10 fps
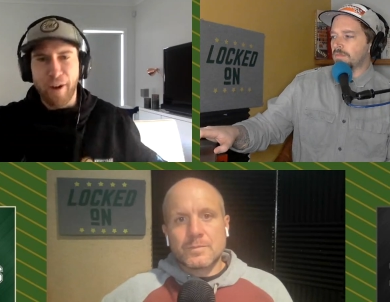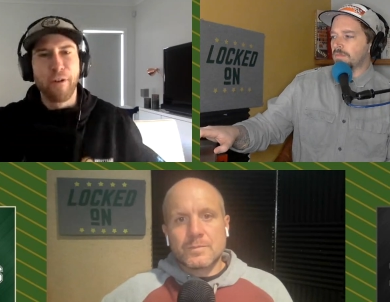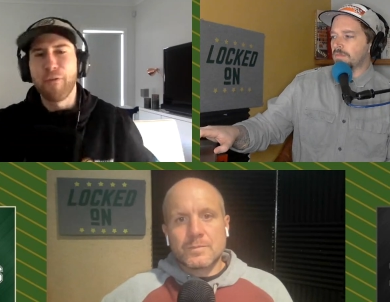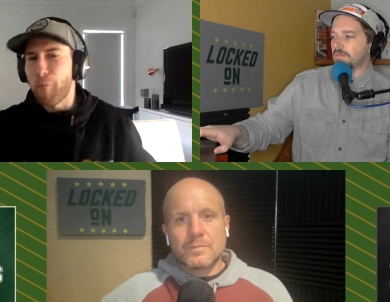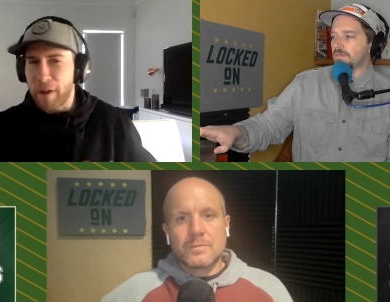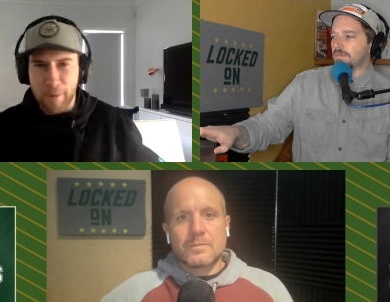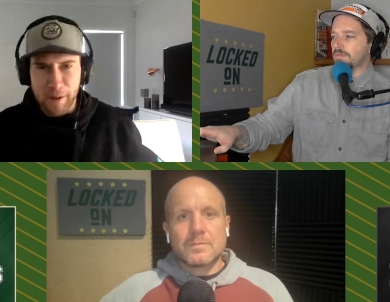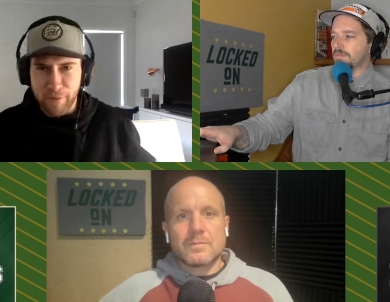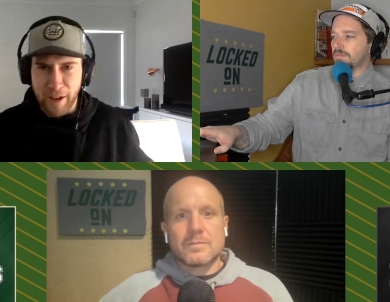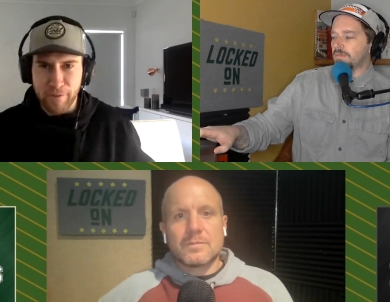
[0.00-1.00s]
Speaker 1: the
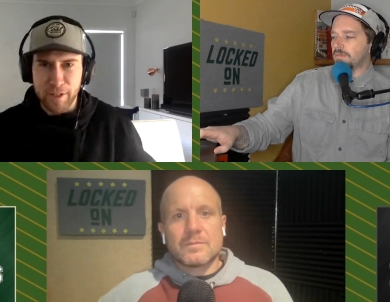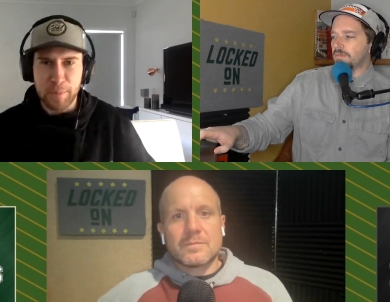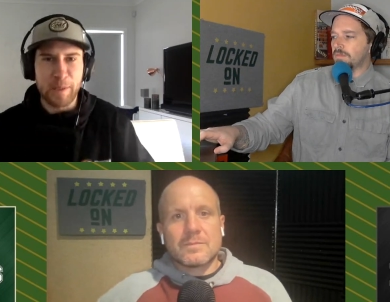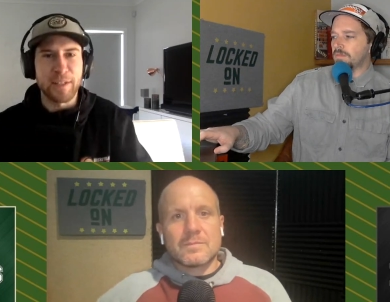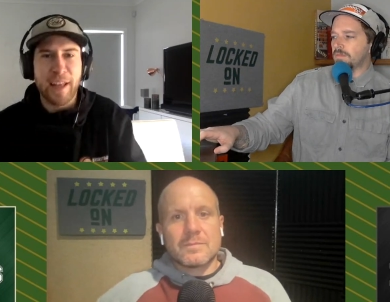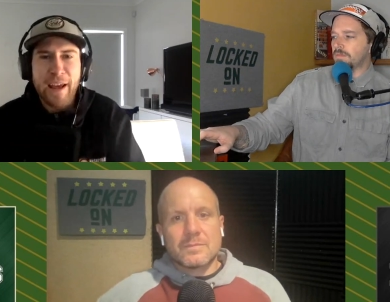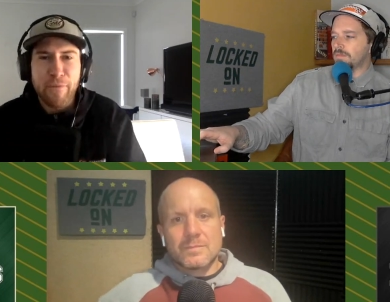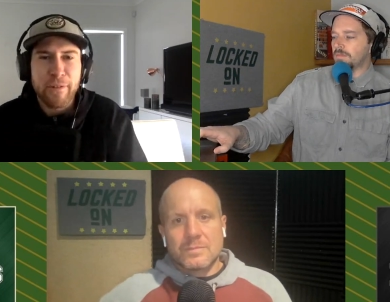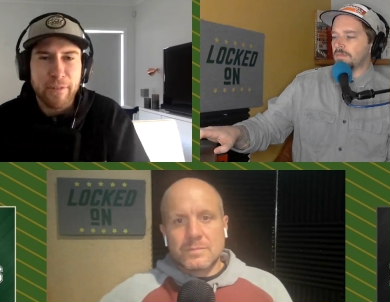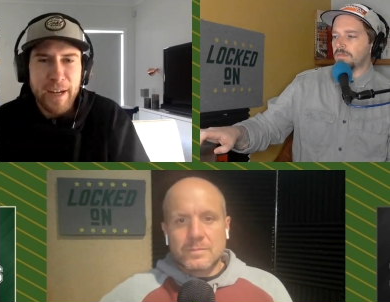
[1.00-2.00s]
overwhelming favorite is because they
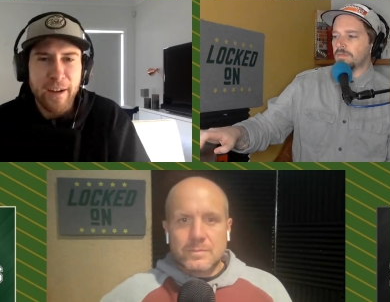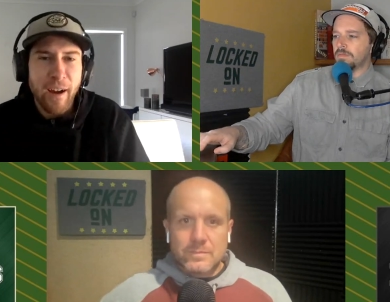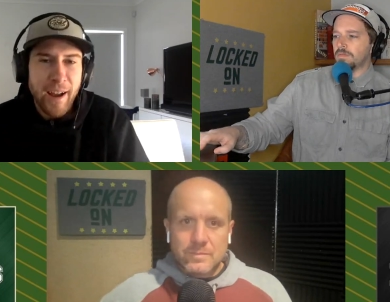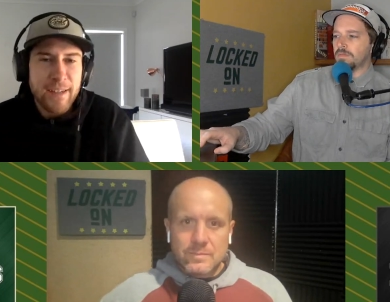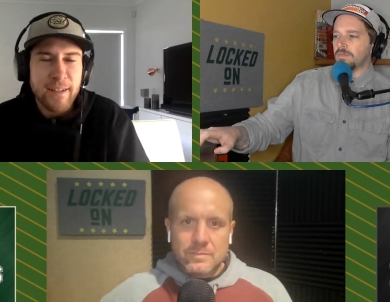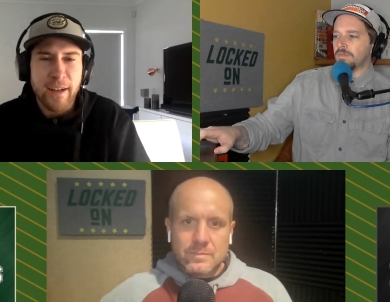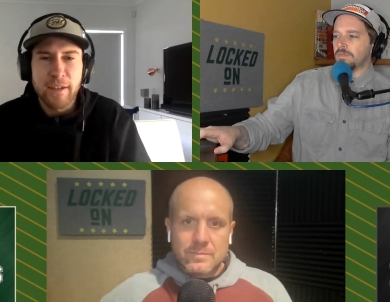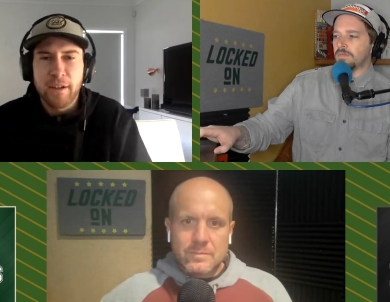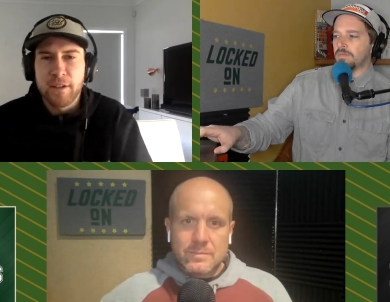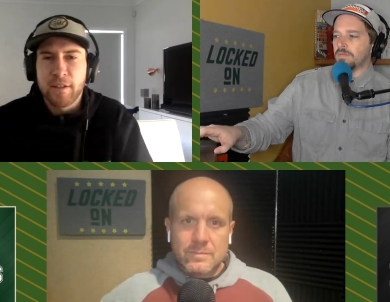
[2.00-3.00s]
have three guys.
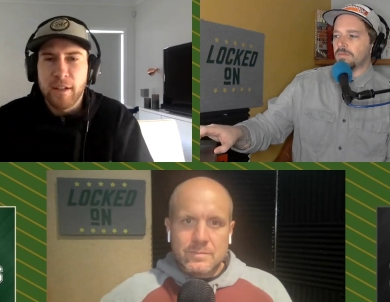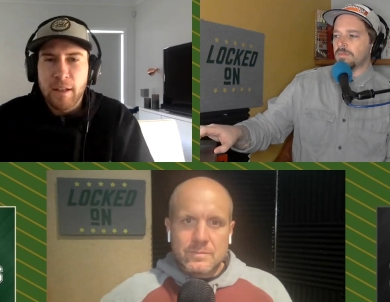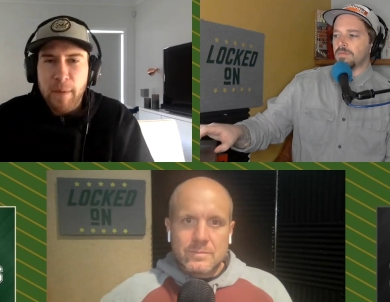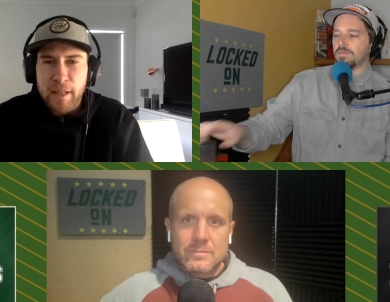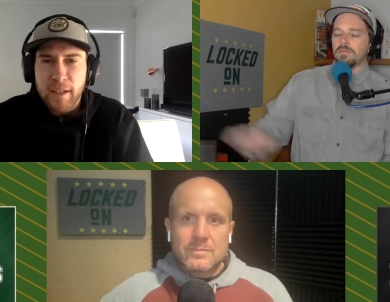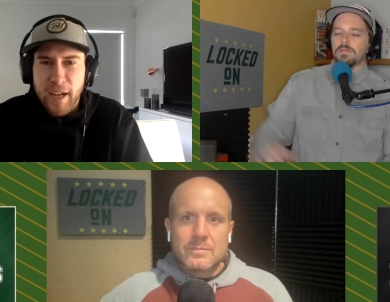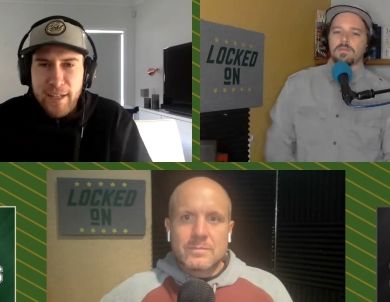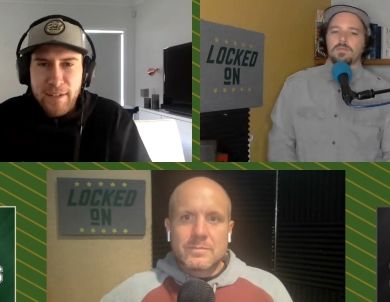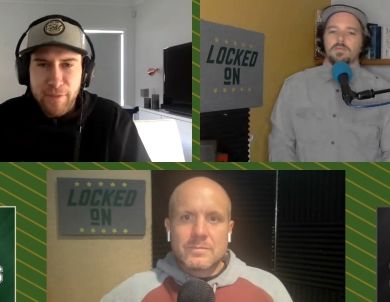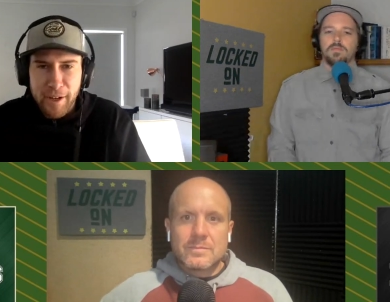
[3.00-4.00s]
Now you can certainly make the
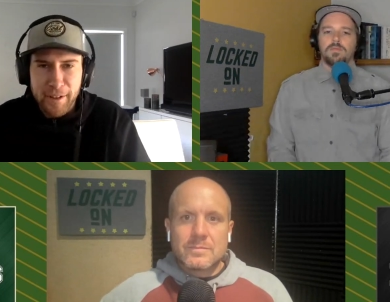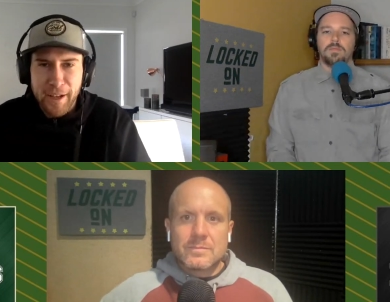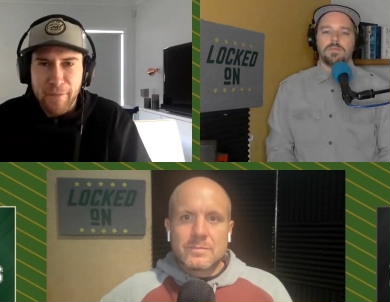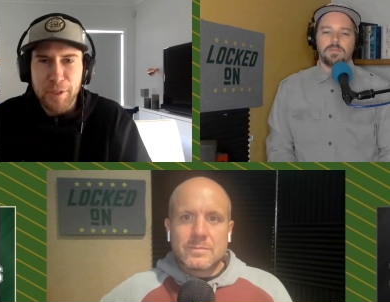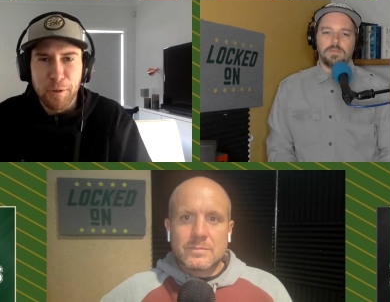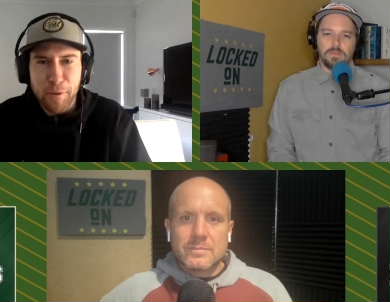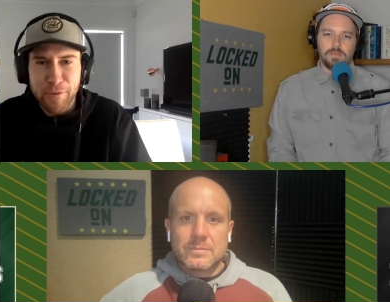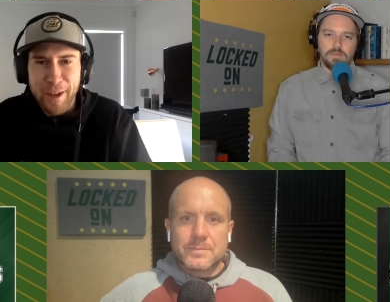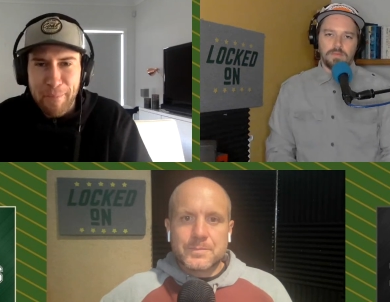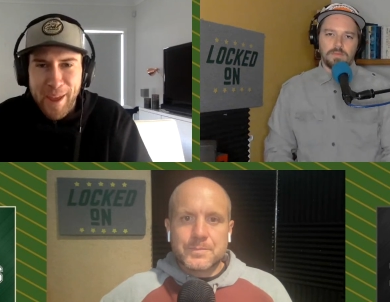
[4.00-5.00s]
case if they only have
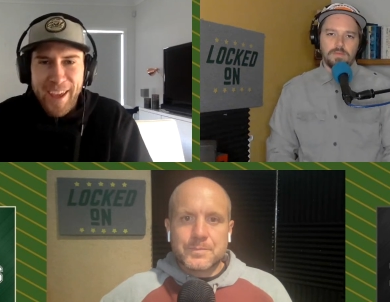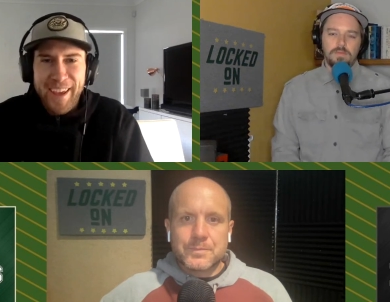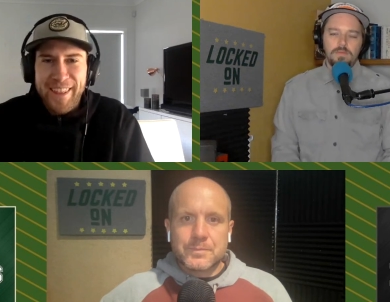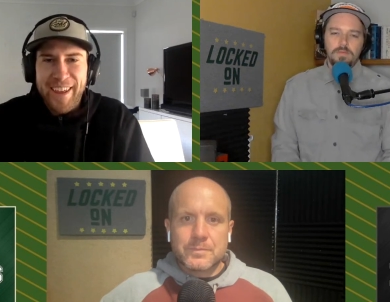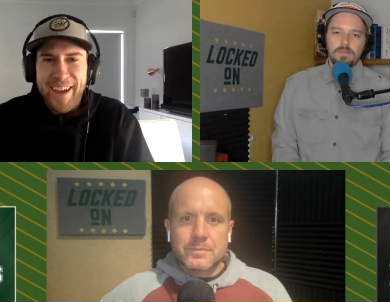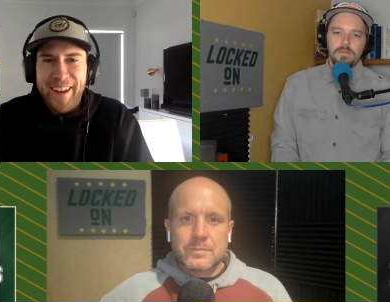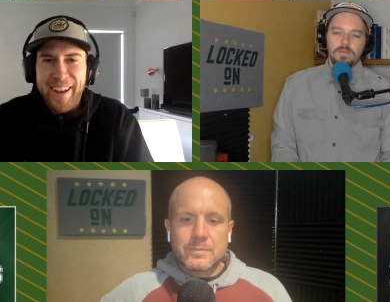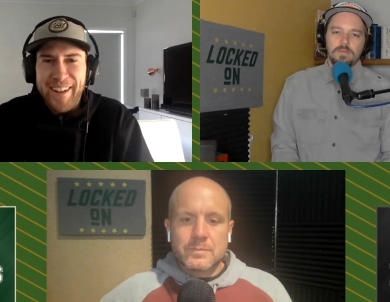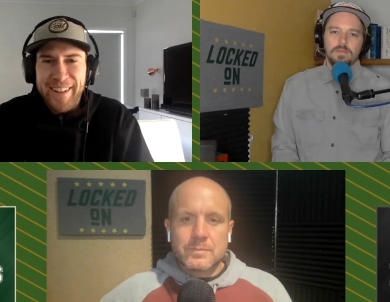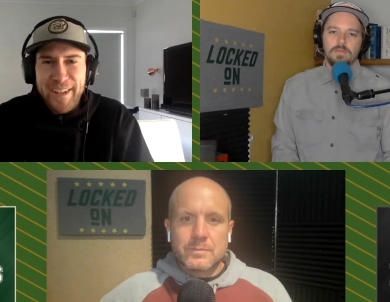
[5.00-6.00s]
two of them,
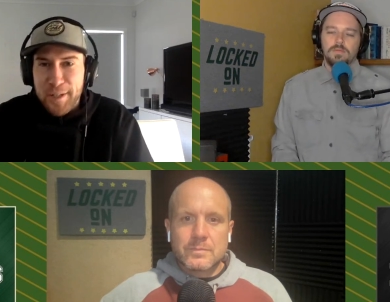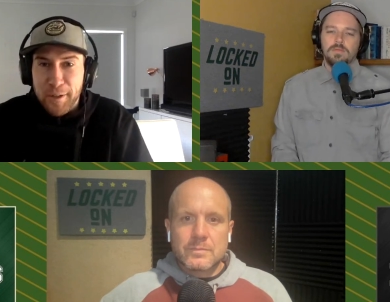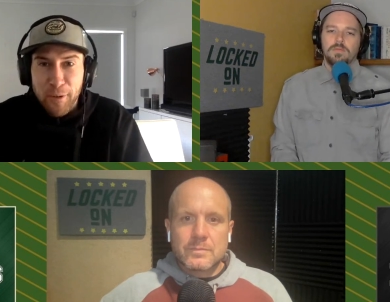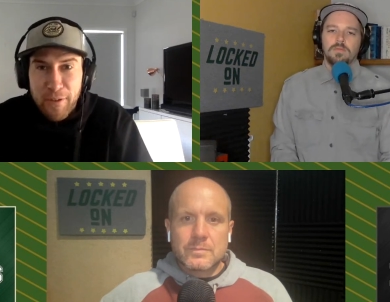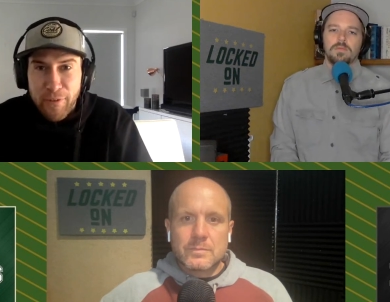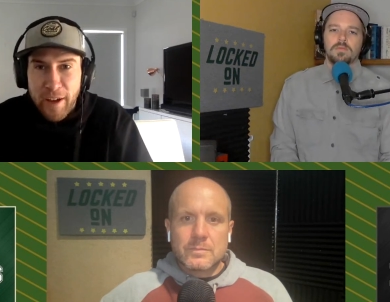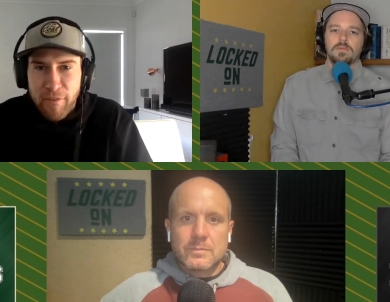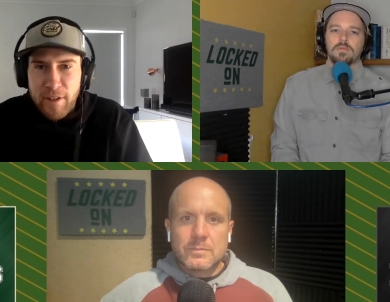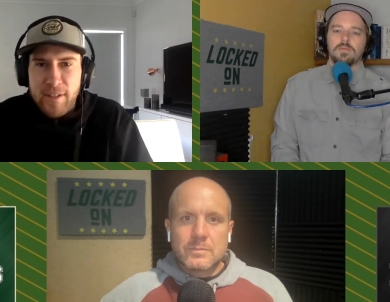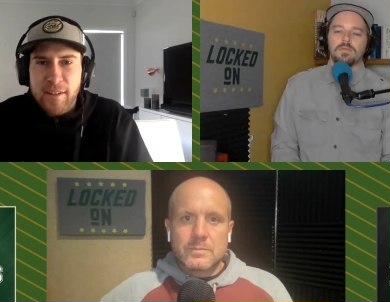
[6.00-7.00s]
then they're still the
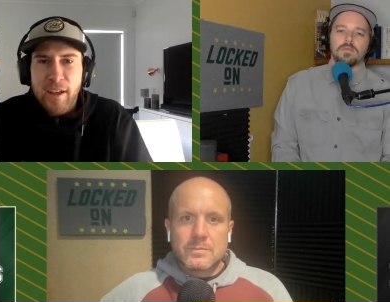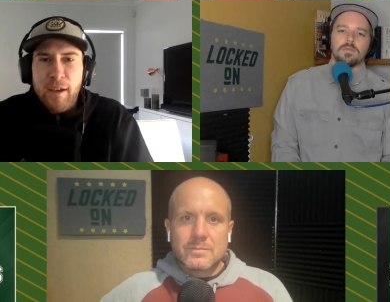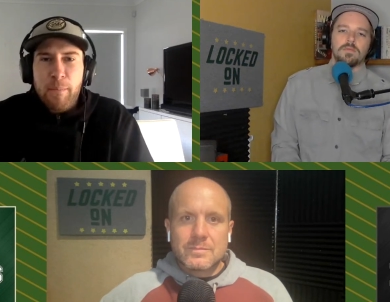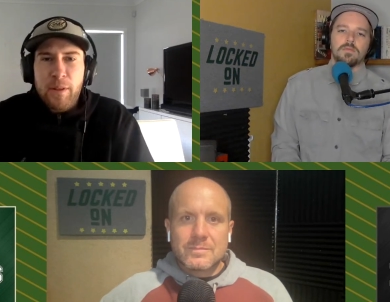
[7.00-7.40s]
favorites.